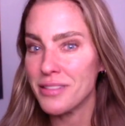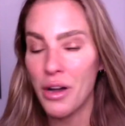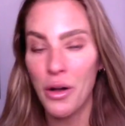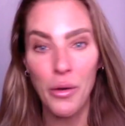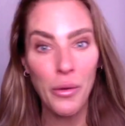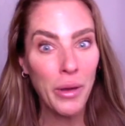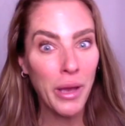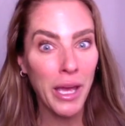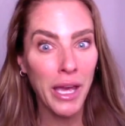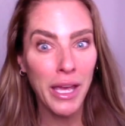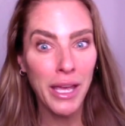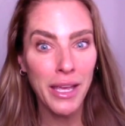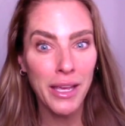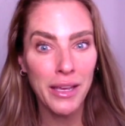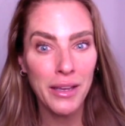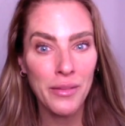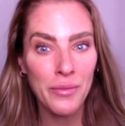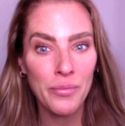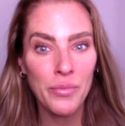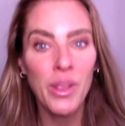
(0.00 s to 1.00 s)
Okay.
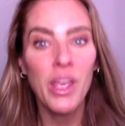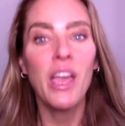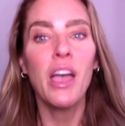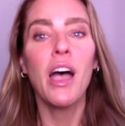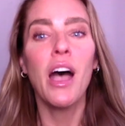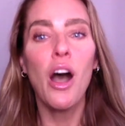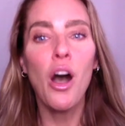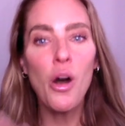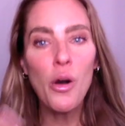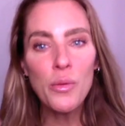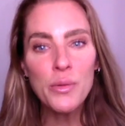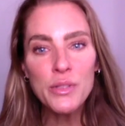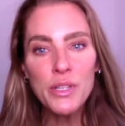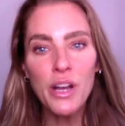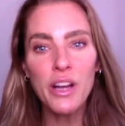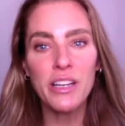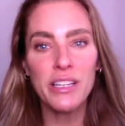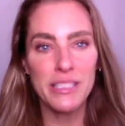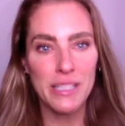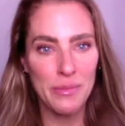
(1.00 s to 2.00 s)
Oh, I'm
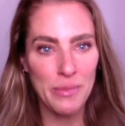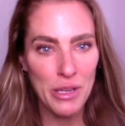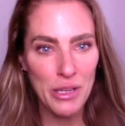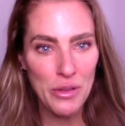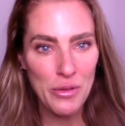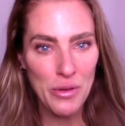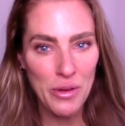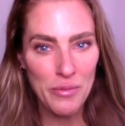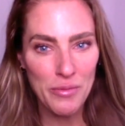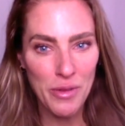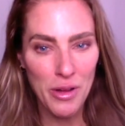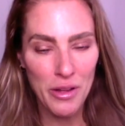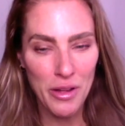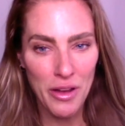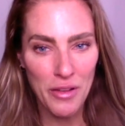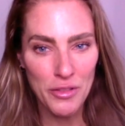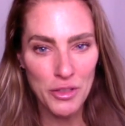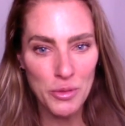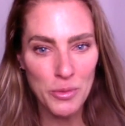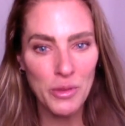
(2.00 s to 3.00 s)
sorry, does that make you un-
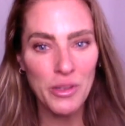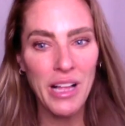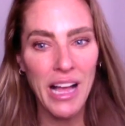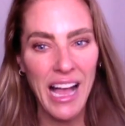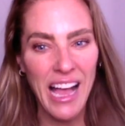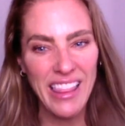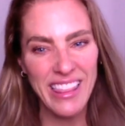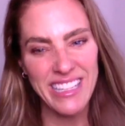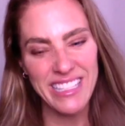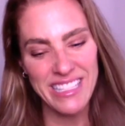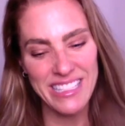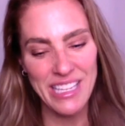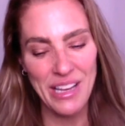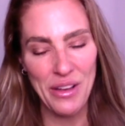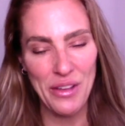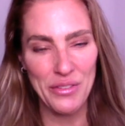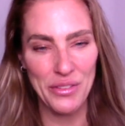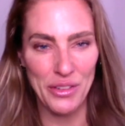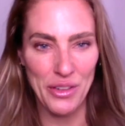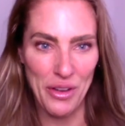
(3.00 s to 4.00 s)
uncomfortable? This is how
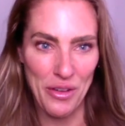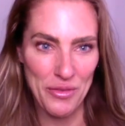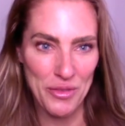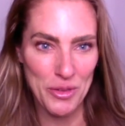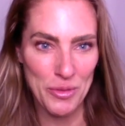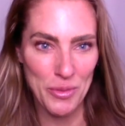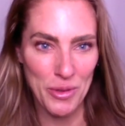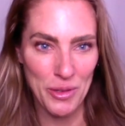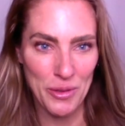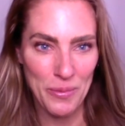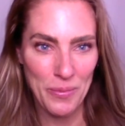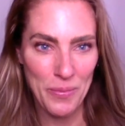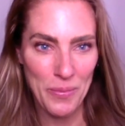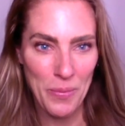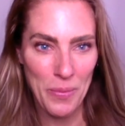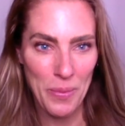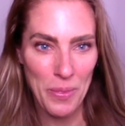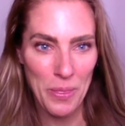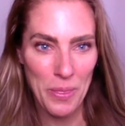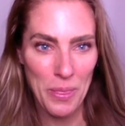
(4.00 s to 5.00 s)
I feel comfortable.
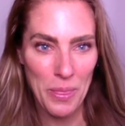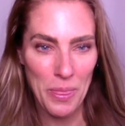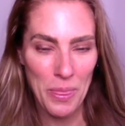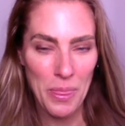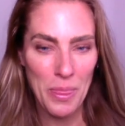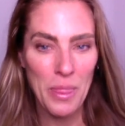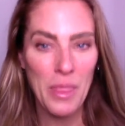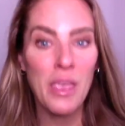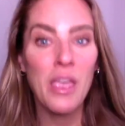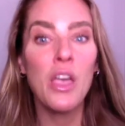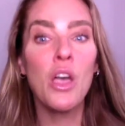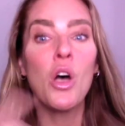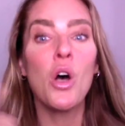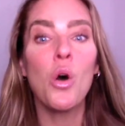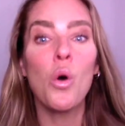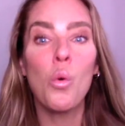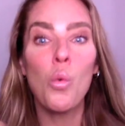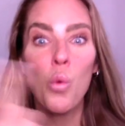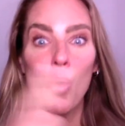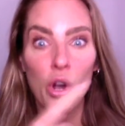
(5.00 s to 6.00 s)

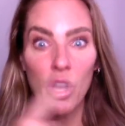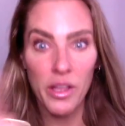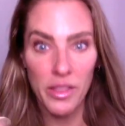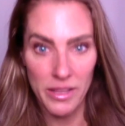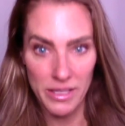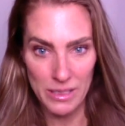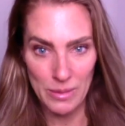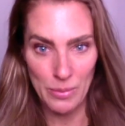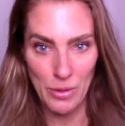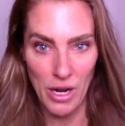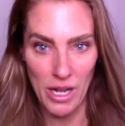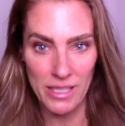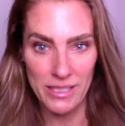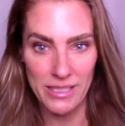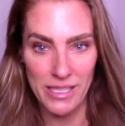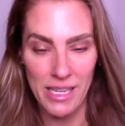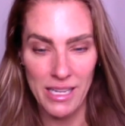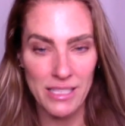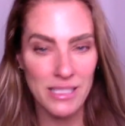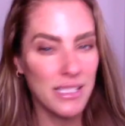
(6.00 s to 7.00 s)
Work this
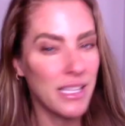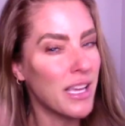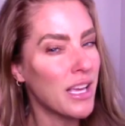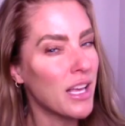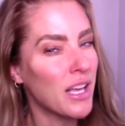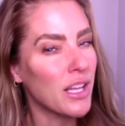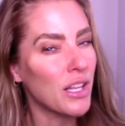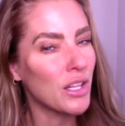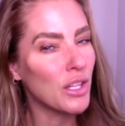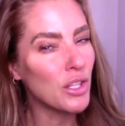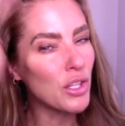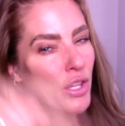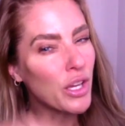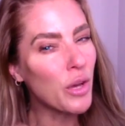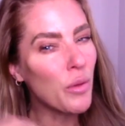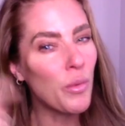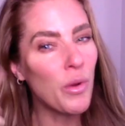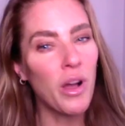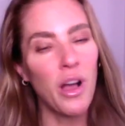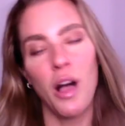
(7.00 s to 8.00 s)
process. Look
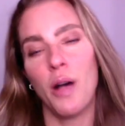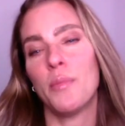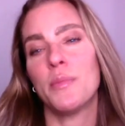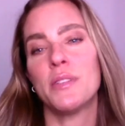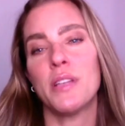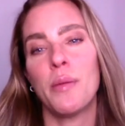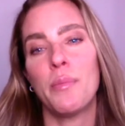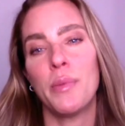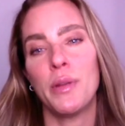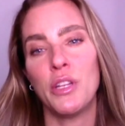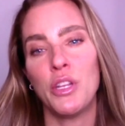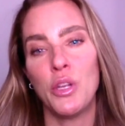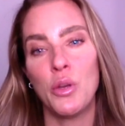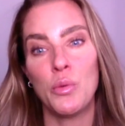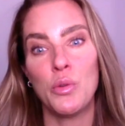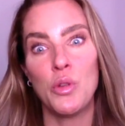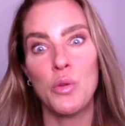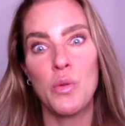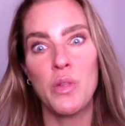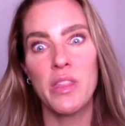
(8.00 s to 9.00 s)
at what comes up in you
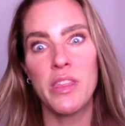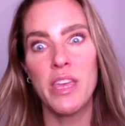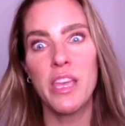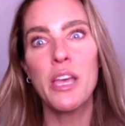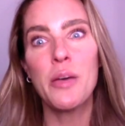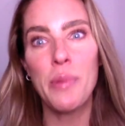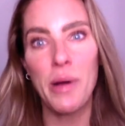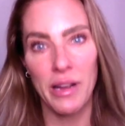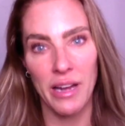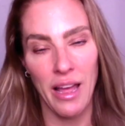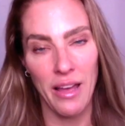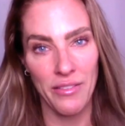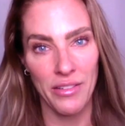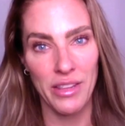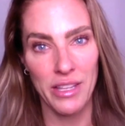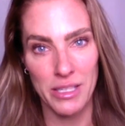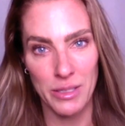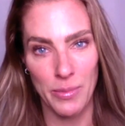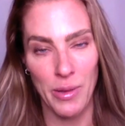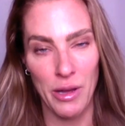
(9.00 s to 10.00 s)
when you think about having
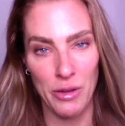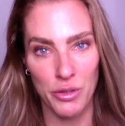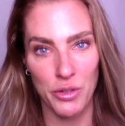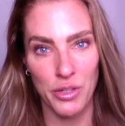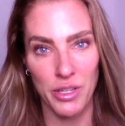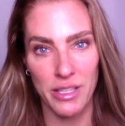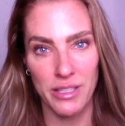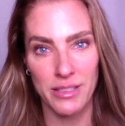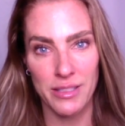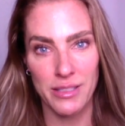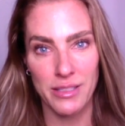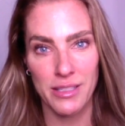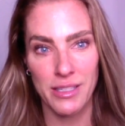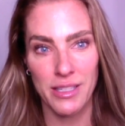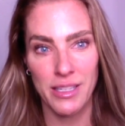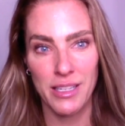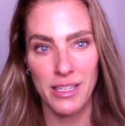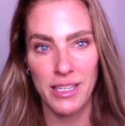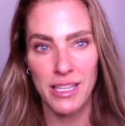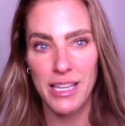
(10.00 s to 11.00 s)
these boundaries.
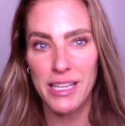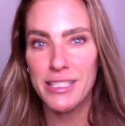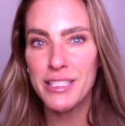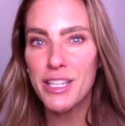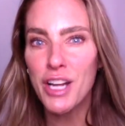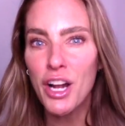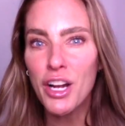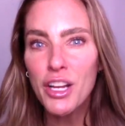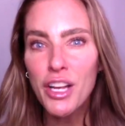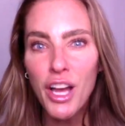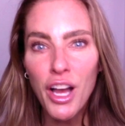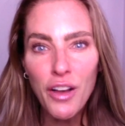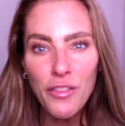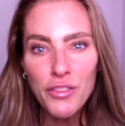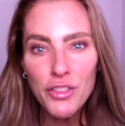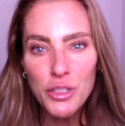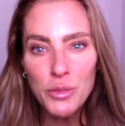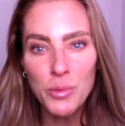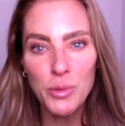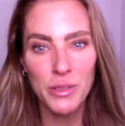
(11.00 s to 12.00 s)
Is it
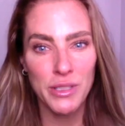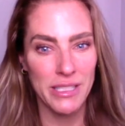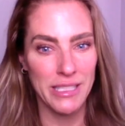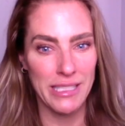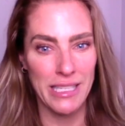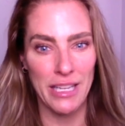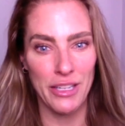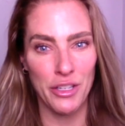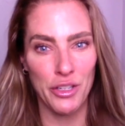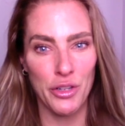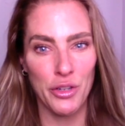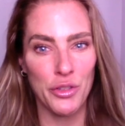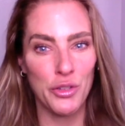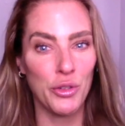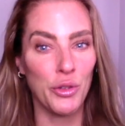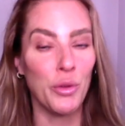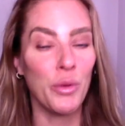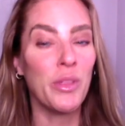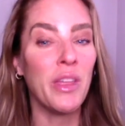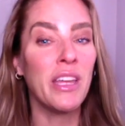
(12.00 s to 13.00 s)
uncomfortable to stand in your
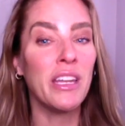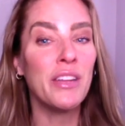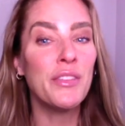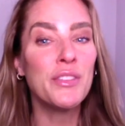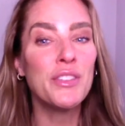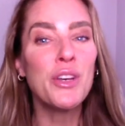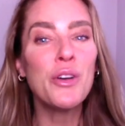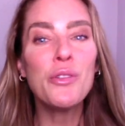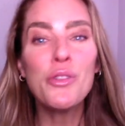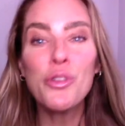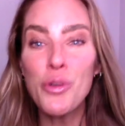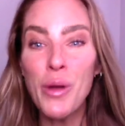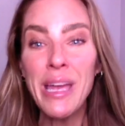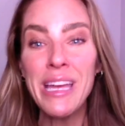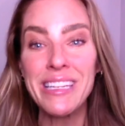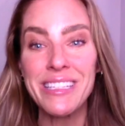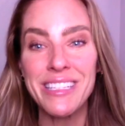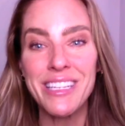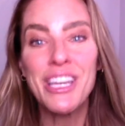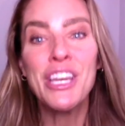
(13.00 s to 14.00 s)
truth? And if so,
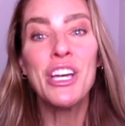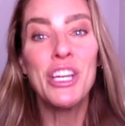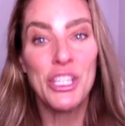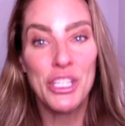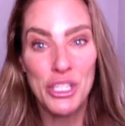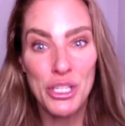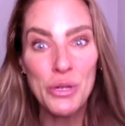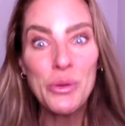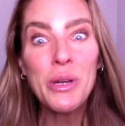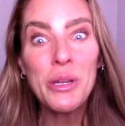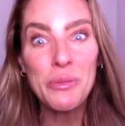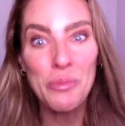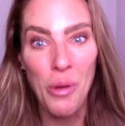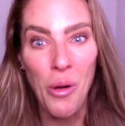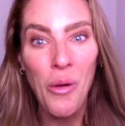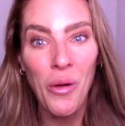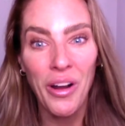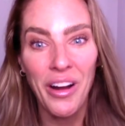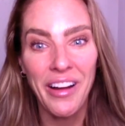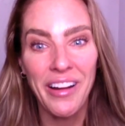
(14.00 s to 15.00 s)
great, do it
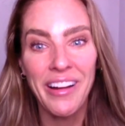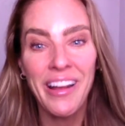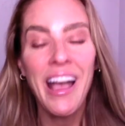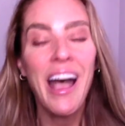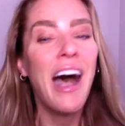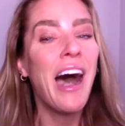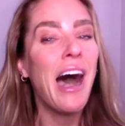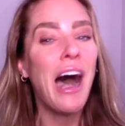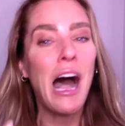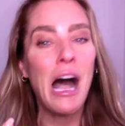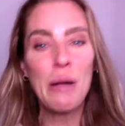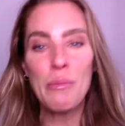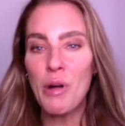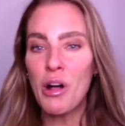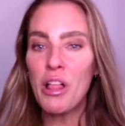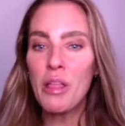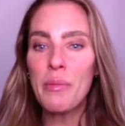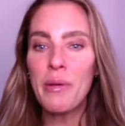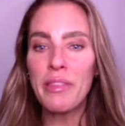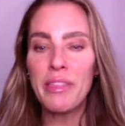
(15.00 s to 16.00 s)
more. I'm
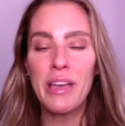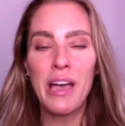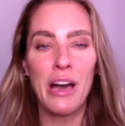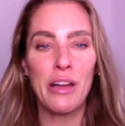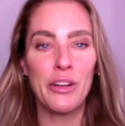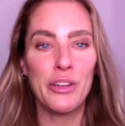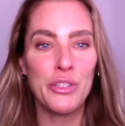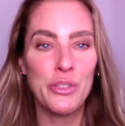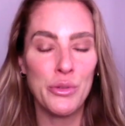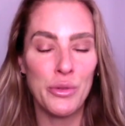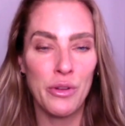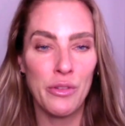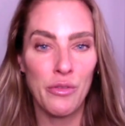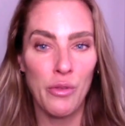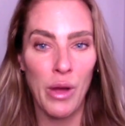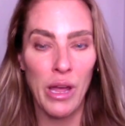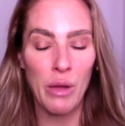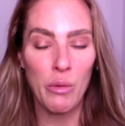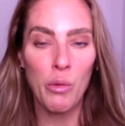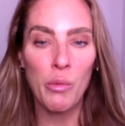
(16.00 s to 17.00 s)
all about the counterintuitive
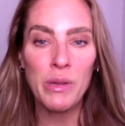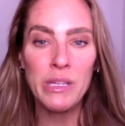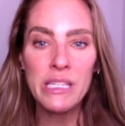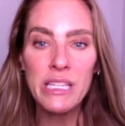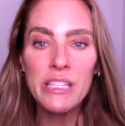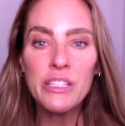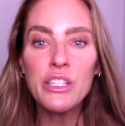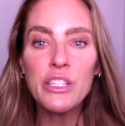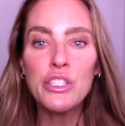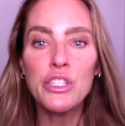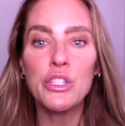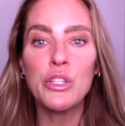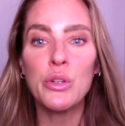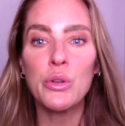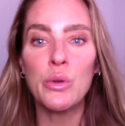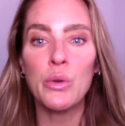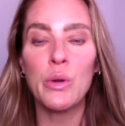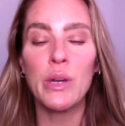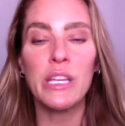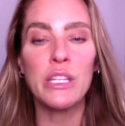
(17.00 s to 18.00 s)
way. What we need to
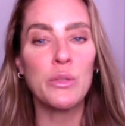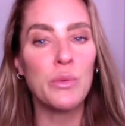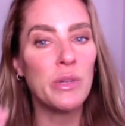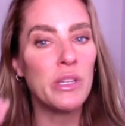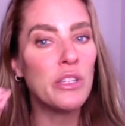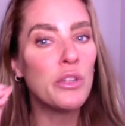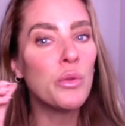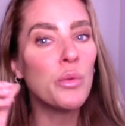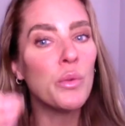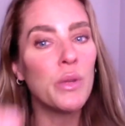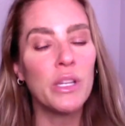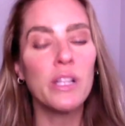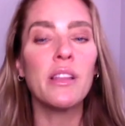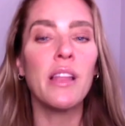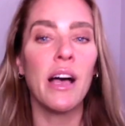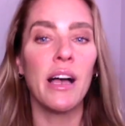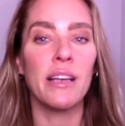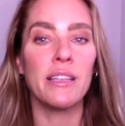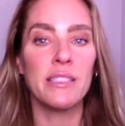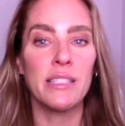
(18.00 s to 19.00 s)
do is we need to
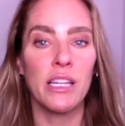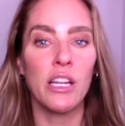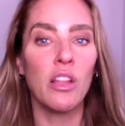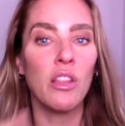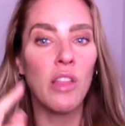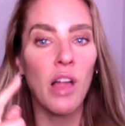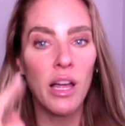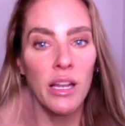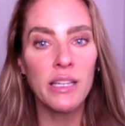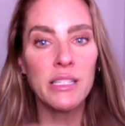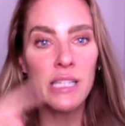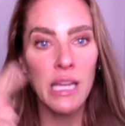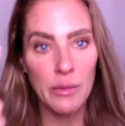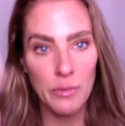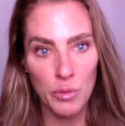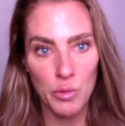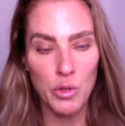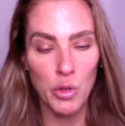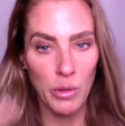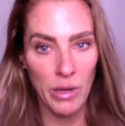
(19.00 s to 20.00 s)
realize that a lot of times
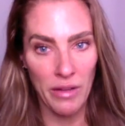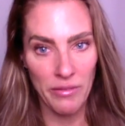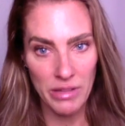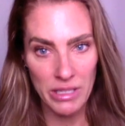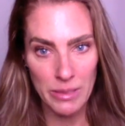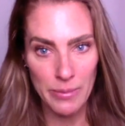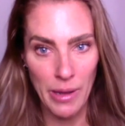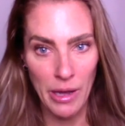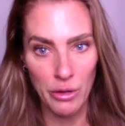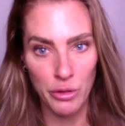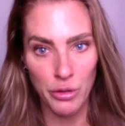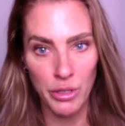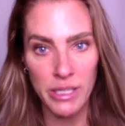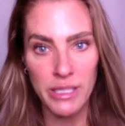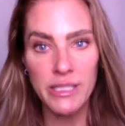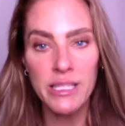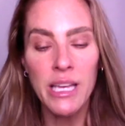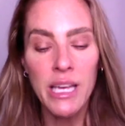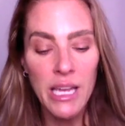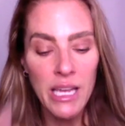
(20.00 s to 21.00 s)
we don't have these
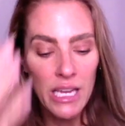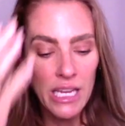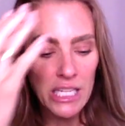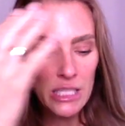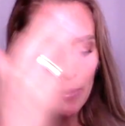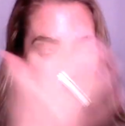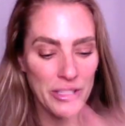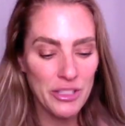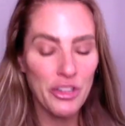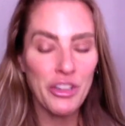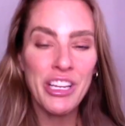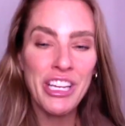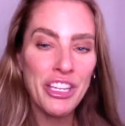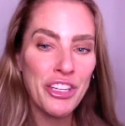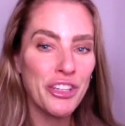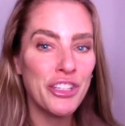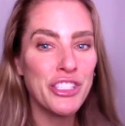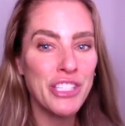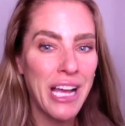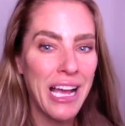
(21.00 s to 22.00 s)
boundaries is because our
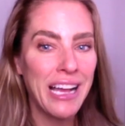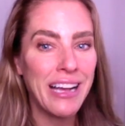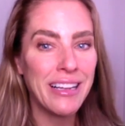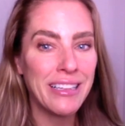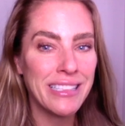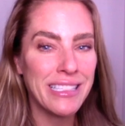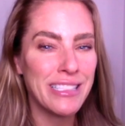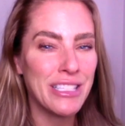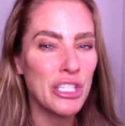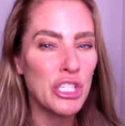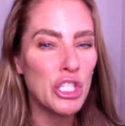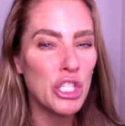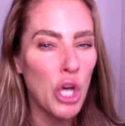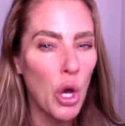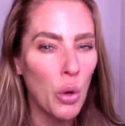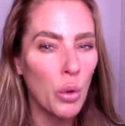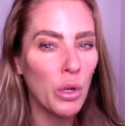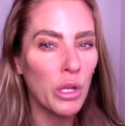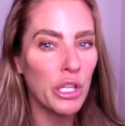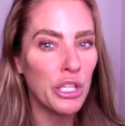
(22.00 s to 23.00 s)
inner child isn't
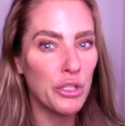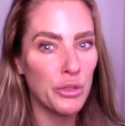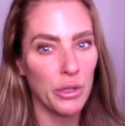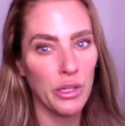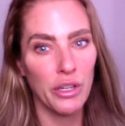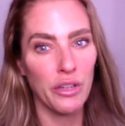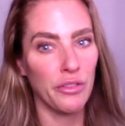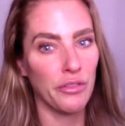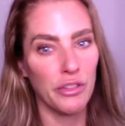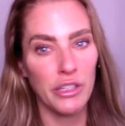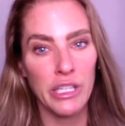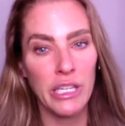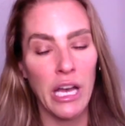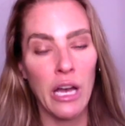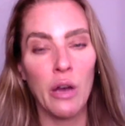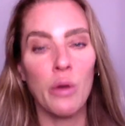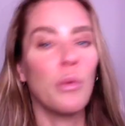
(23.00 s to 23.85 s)
totally trigger free yet.